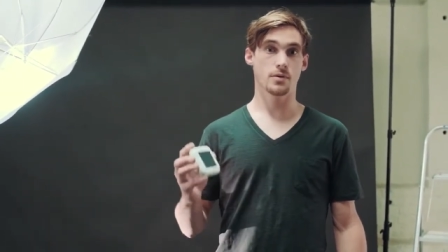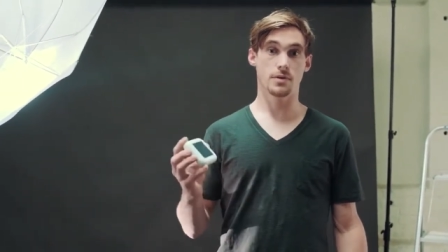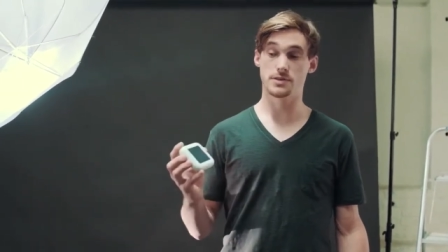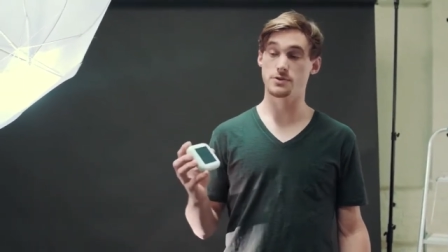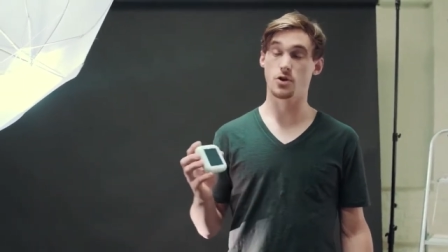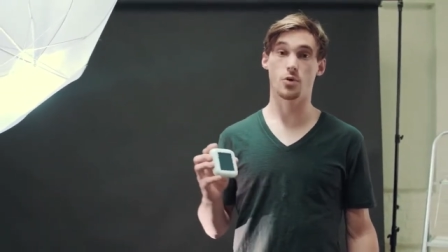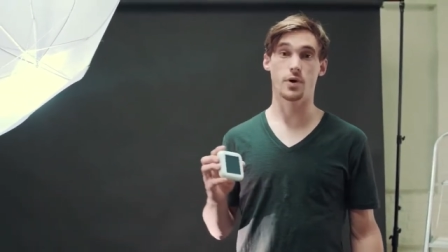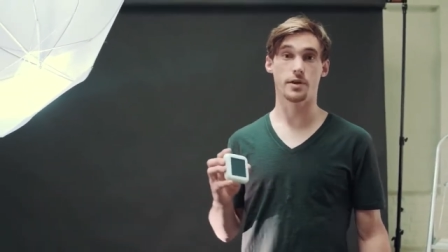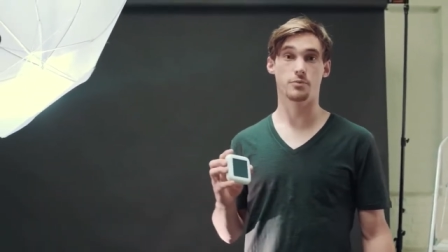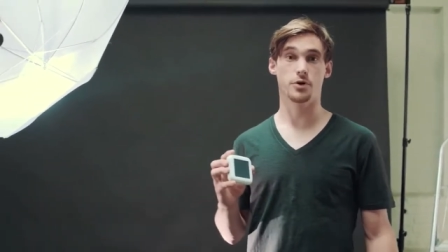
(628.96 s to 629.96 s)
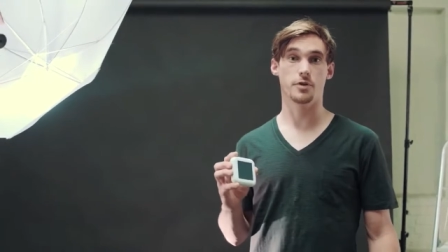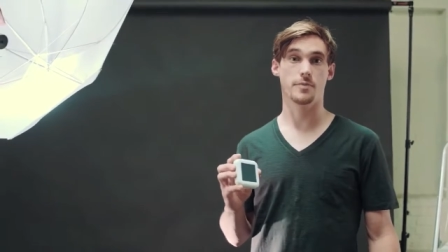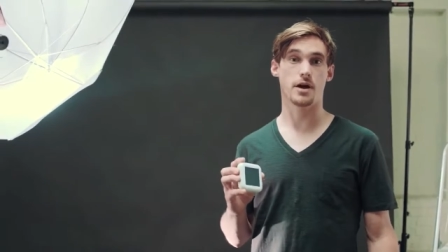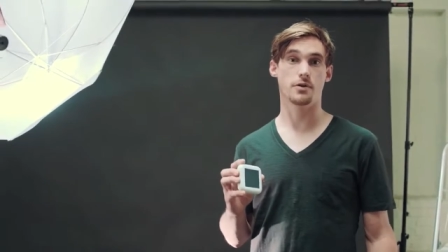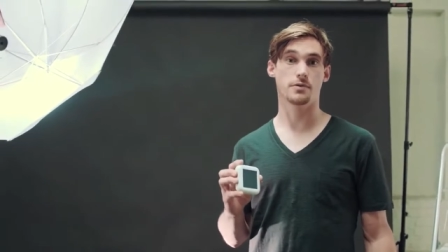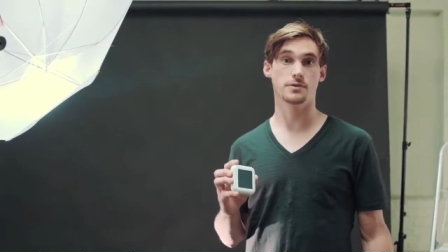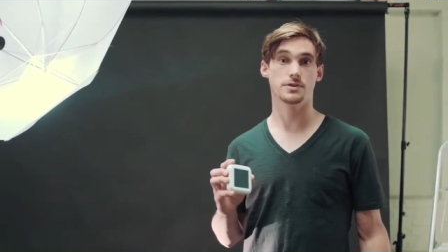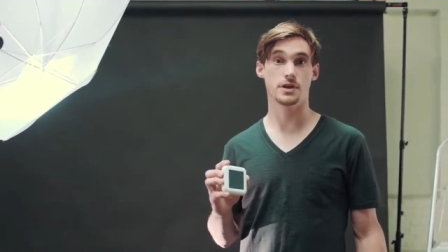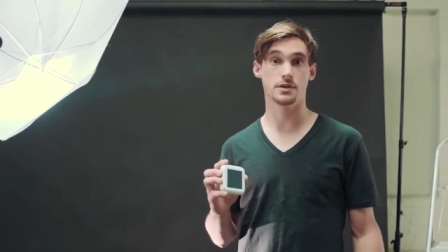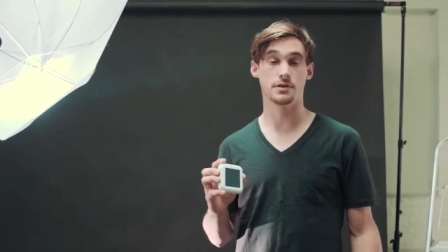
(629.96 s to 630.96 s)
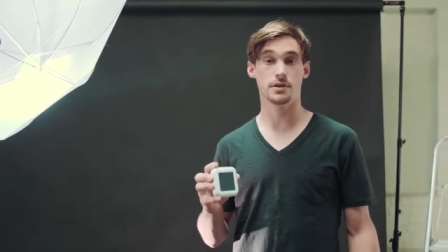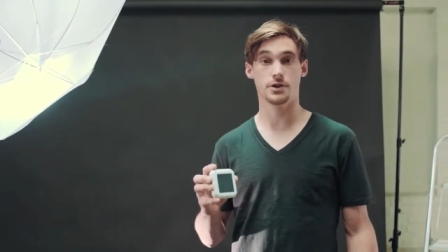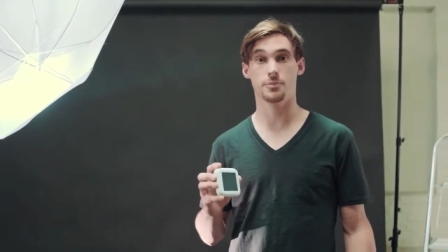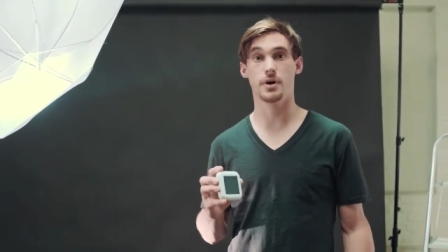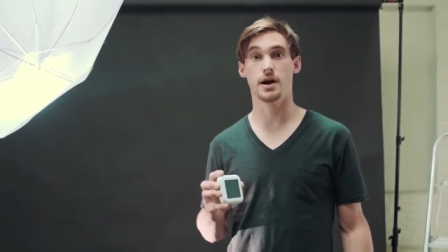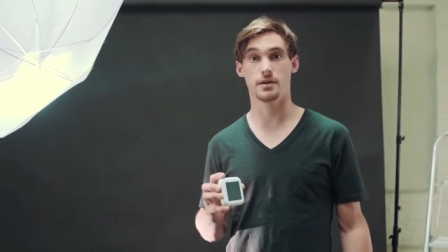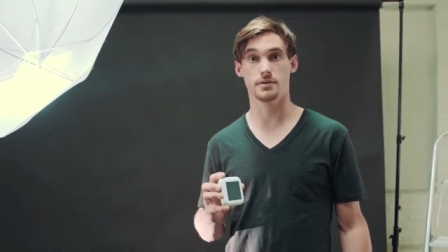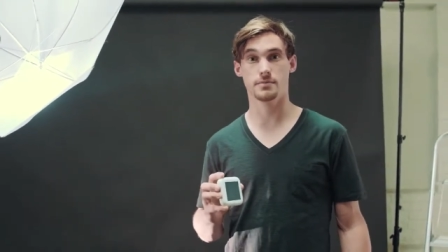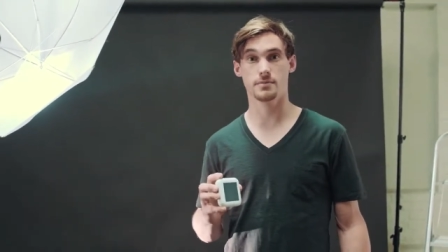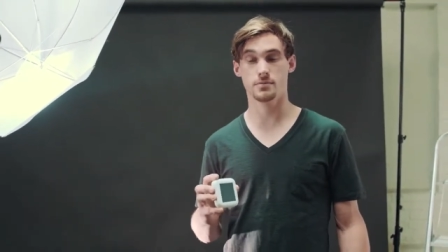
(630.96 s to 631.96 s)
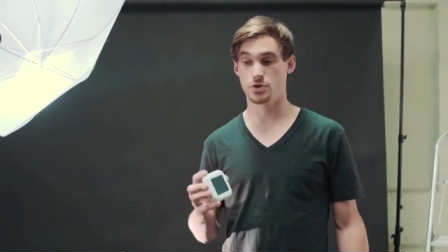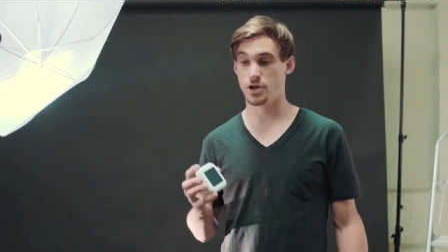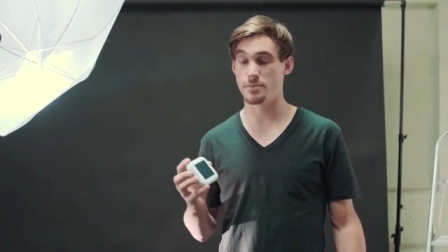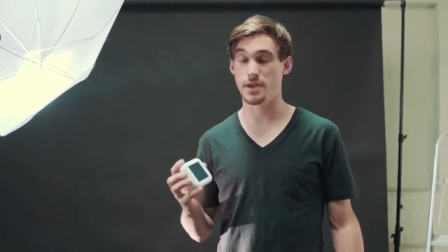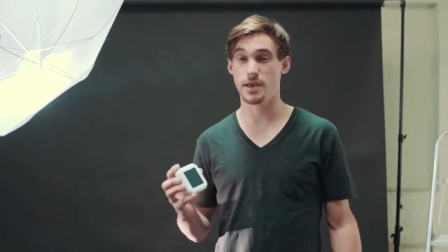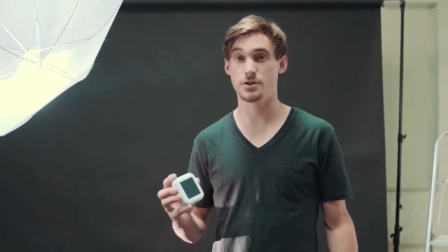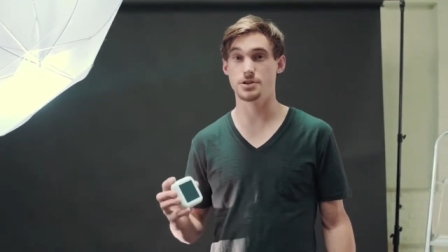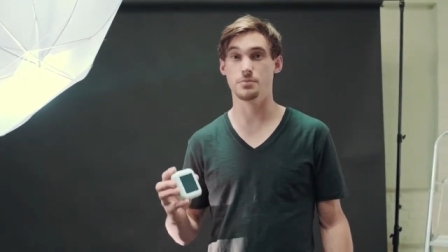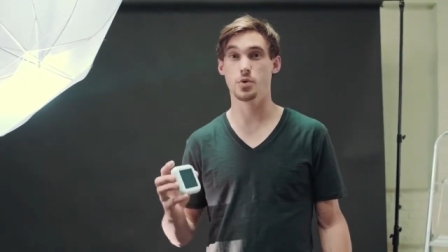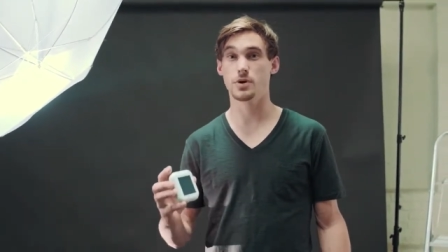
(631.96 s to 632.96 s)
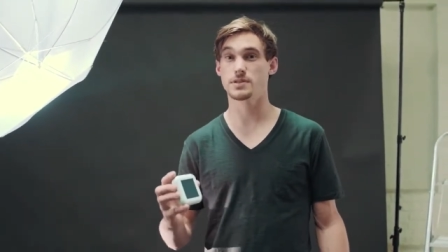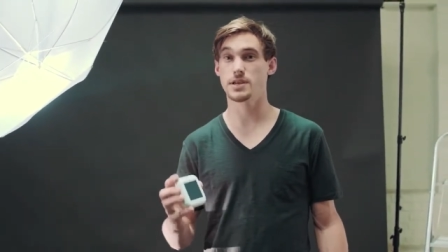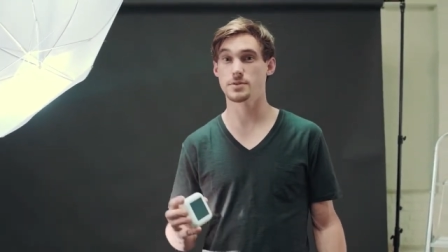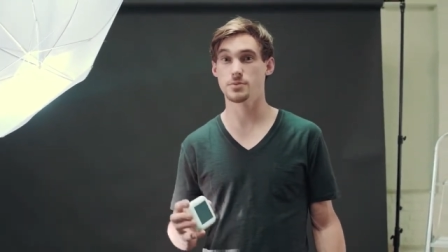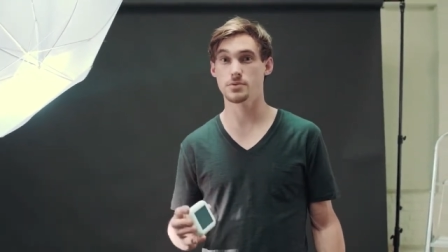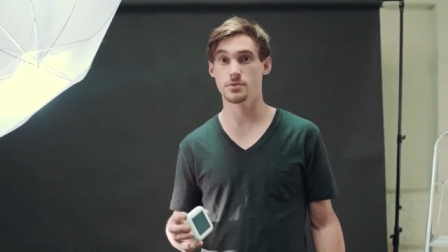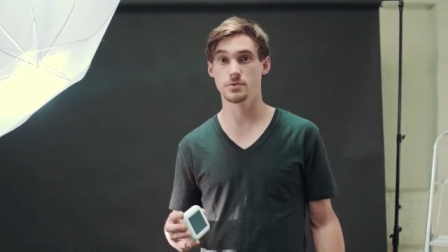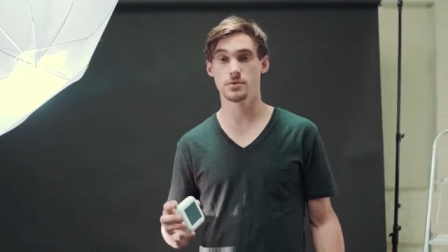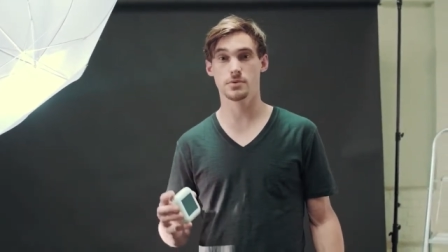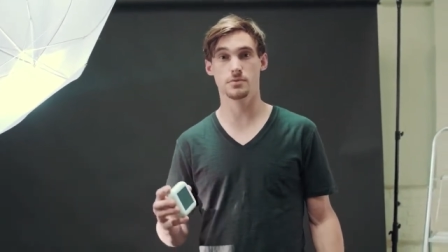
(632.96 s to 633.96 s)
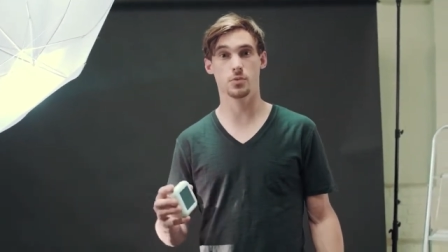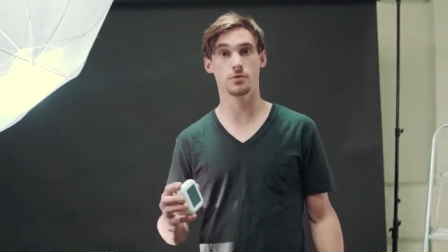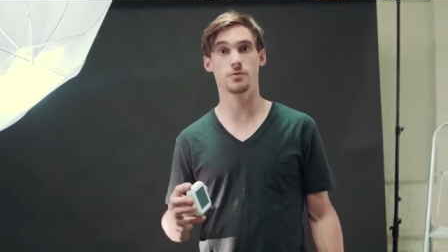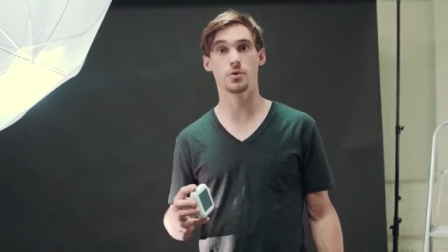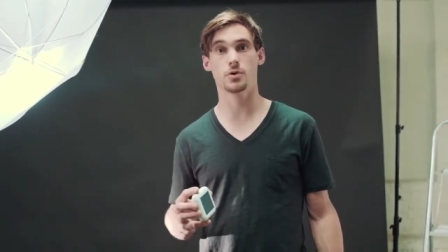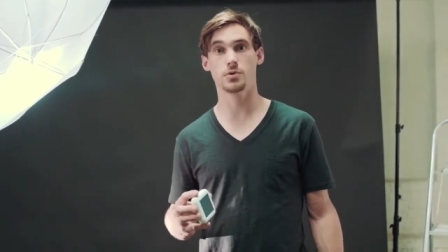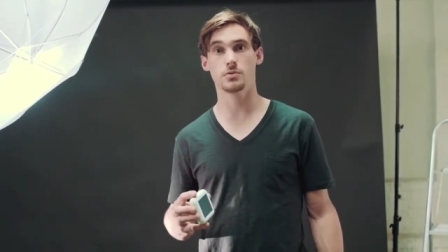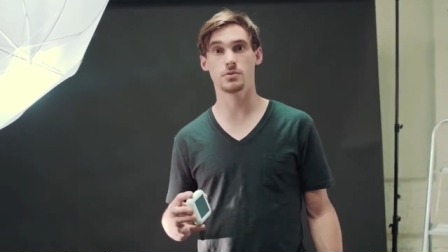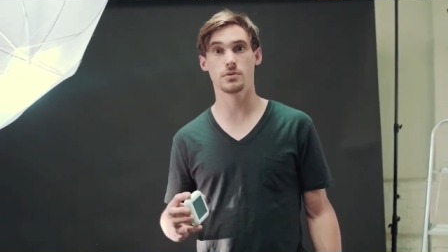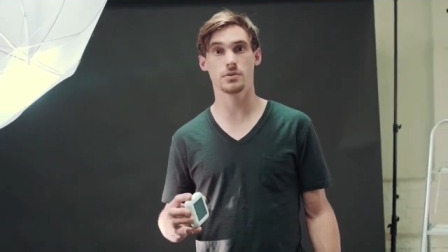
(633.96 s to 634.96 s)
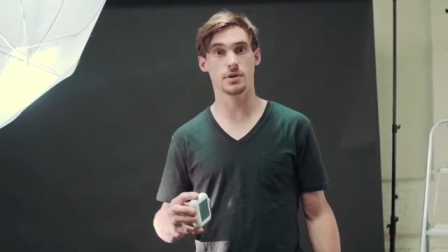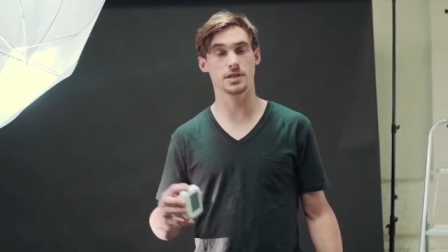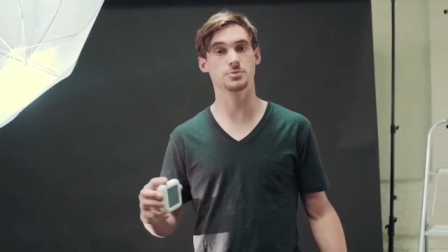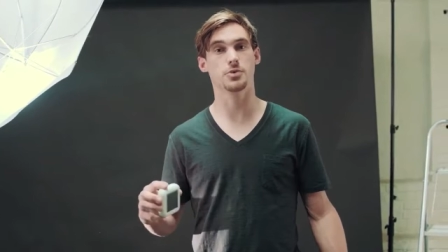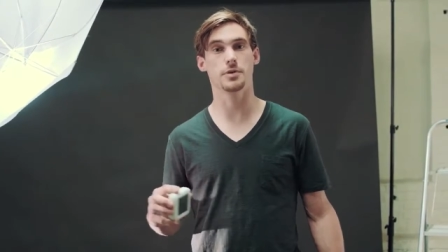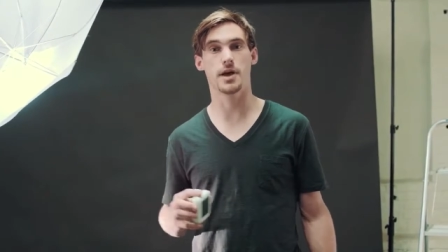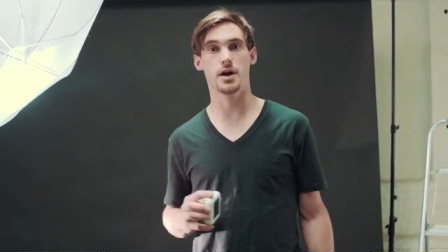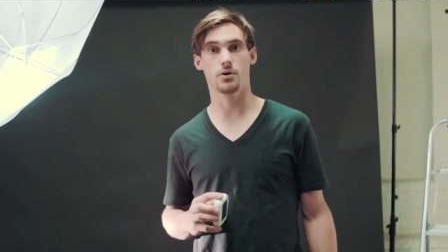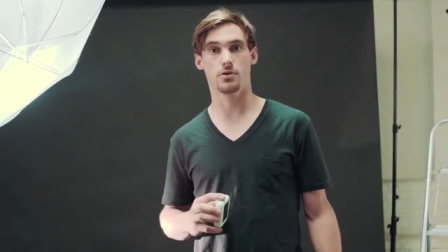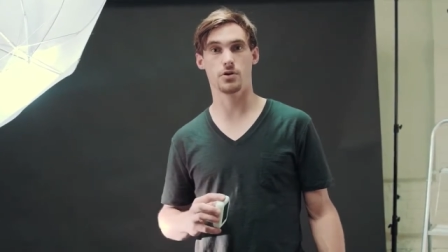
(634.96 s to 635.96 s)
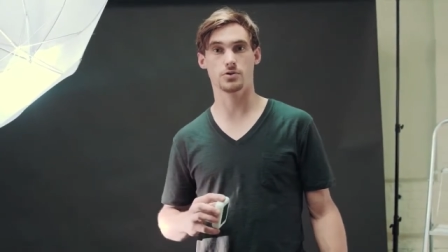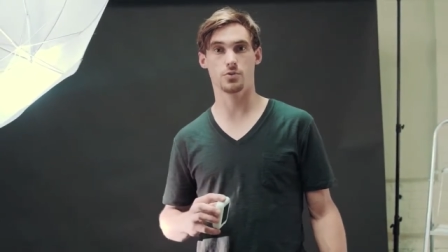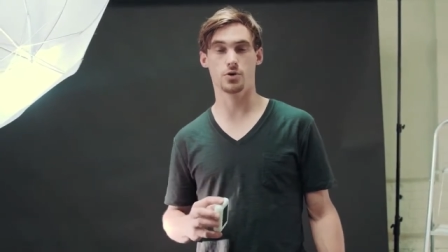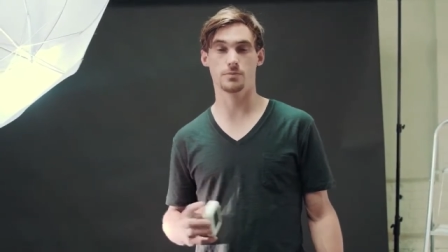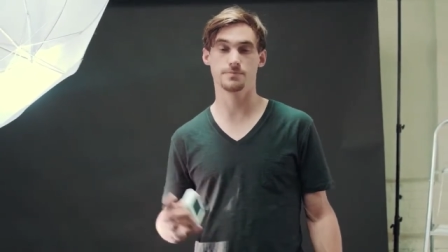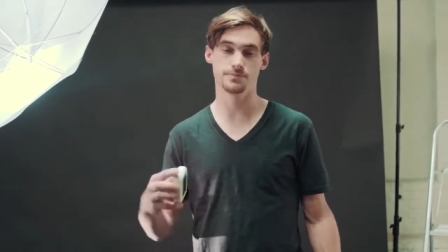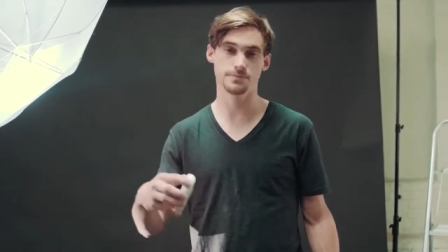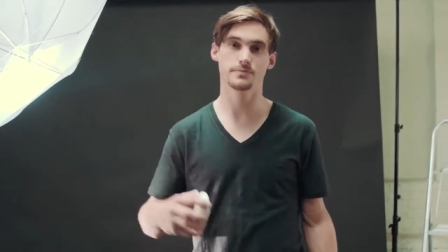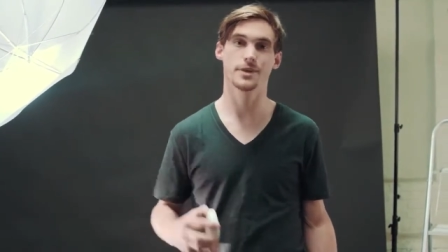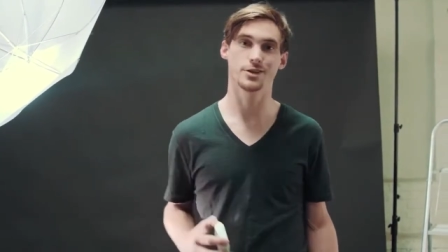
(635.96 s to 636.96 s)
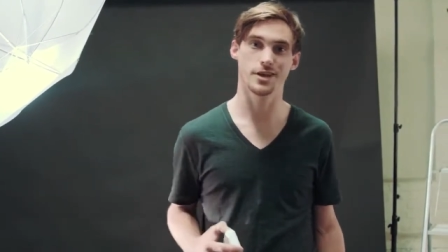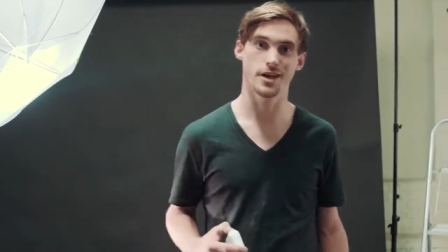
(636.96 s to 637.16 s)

This is our way of putting the power of the sun in your pocket, We're trying to make energy more accessible, more affordable, and spread power across the world. Here's